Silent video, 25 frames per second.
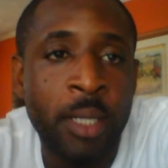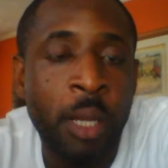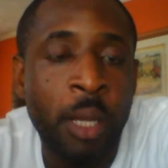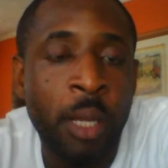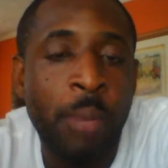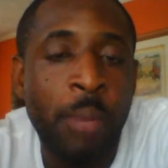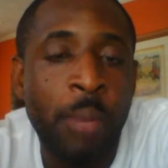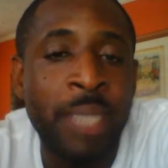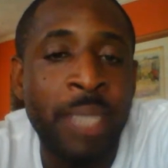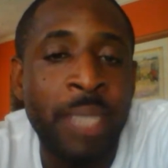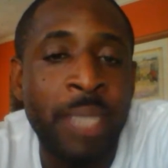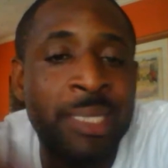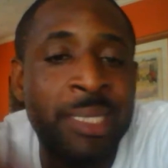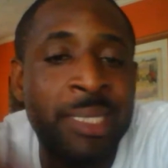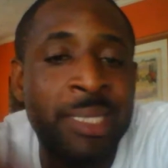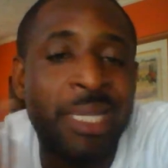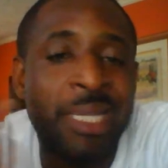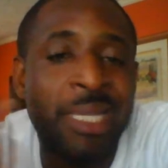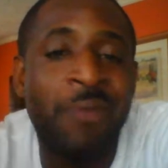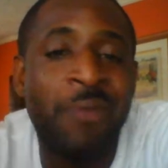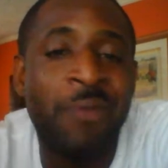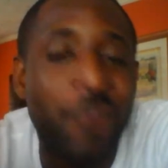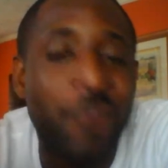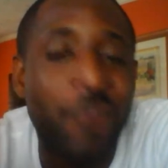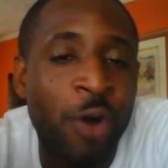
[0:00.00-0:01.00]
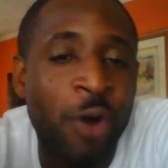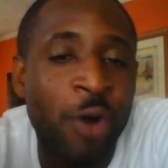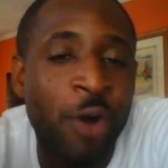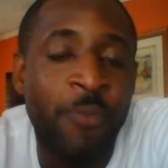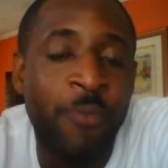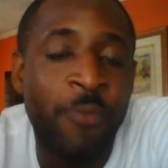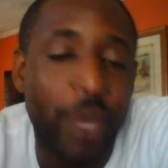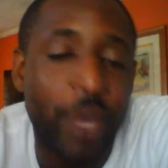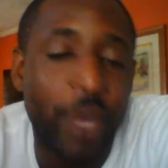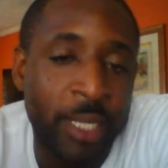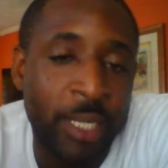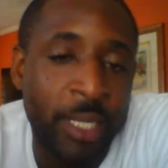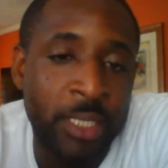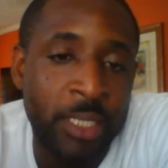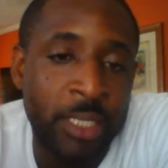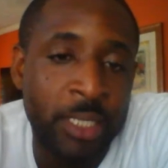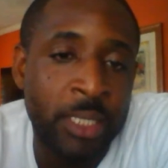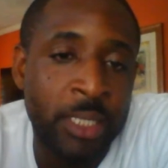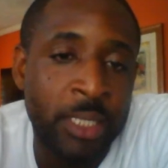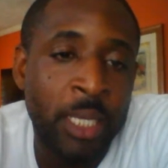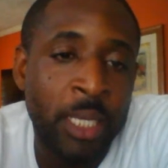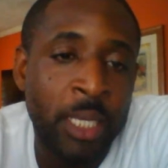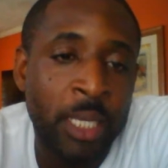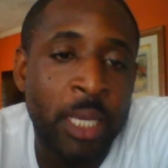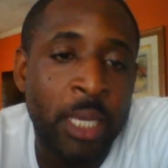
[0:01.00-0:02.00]
my self
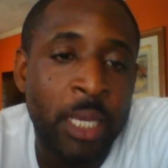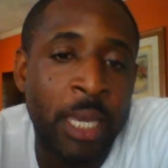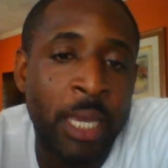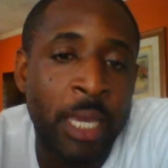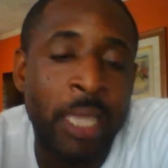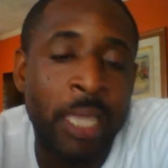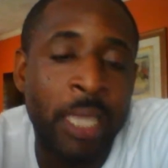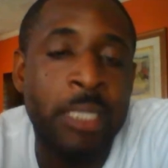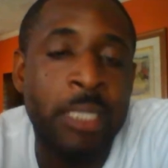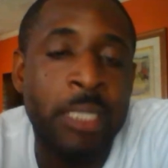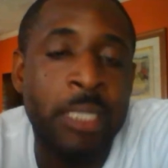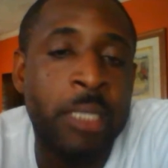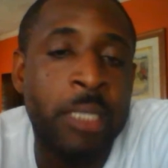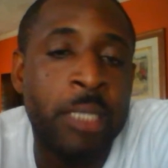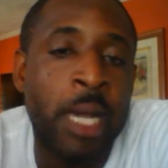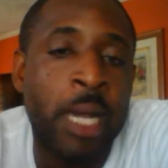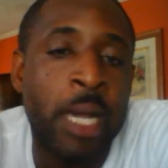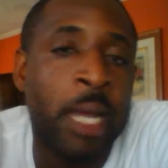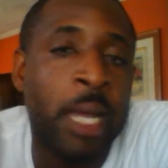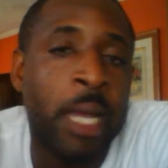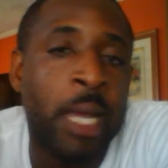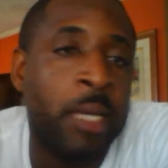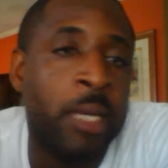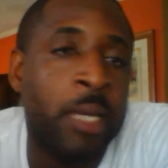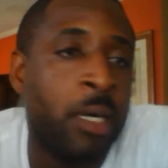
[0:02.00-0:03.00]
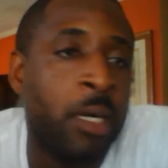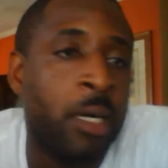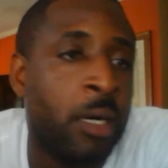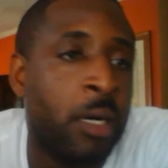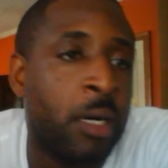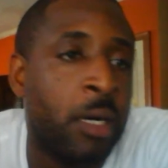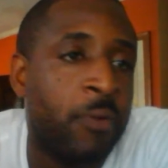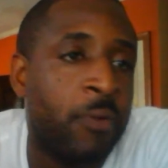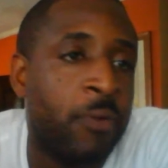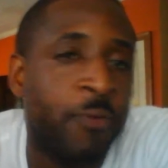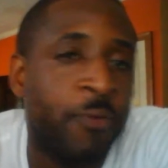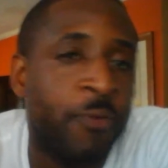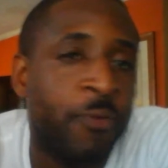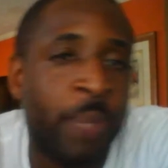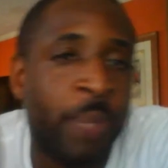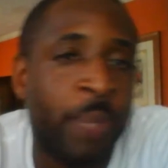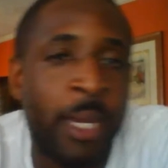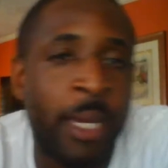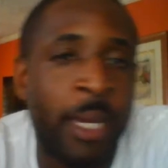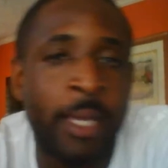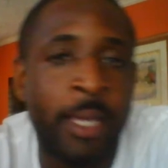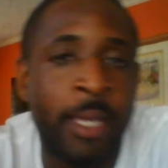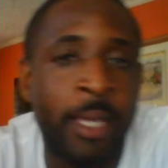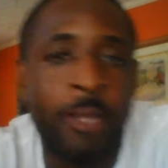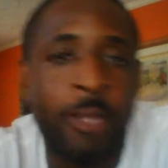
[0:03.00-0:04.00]
confidence inside of
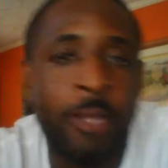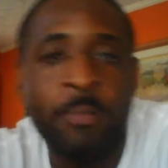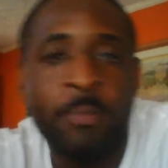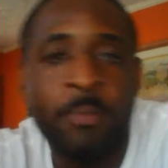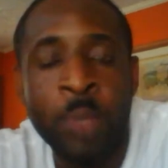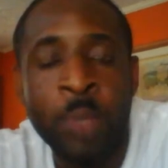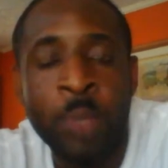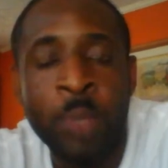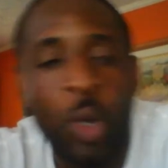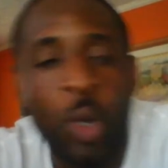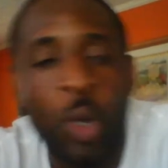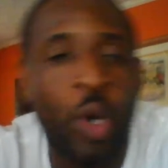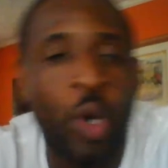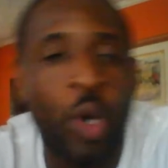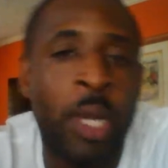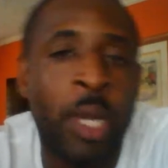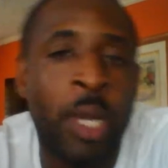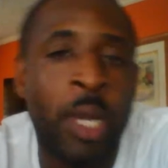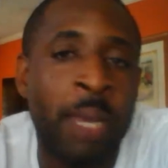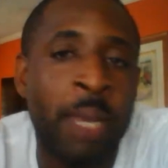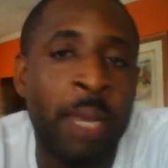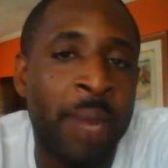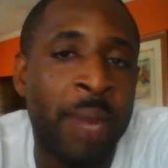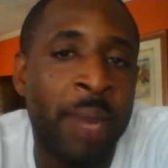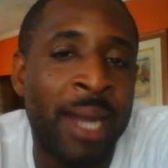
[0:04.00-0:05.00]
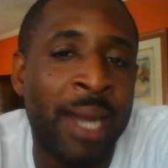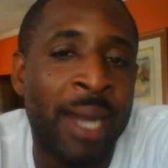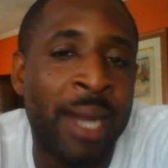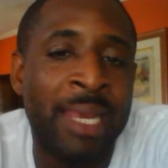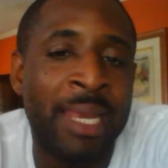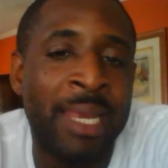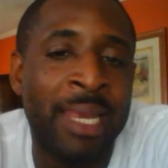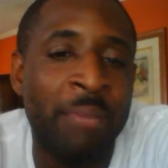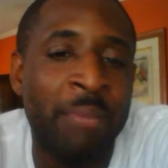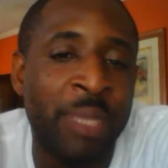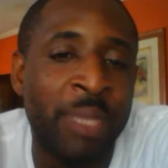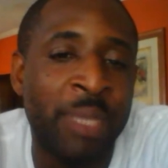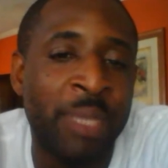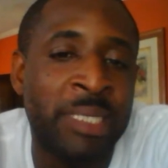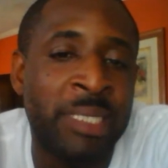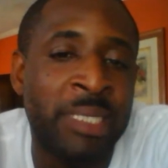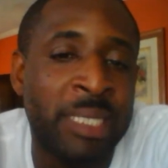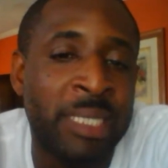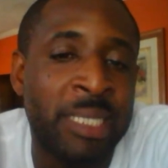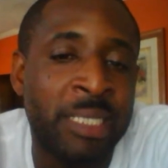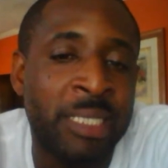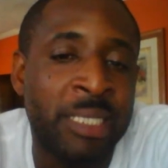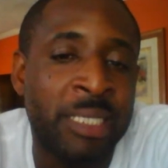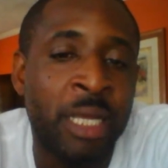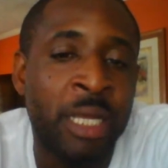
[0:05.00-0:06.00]
my online marketing
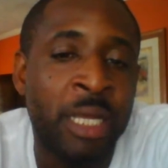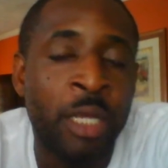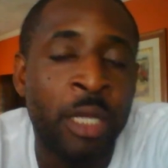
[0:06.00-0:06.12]
business.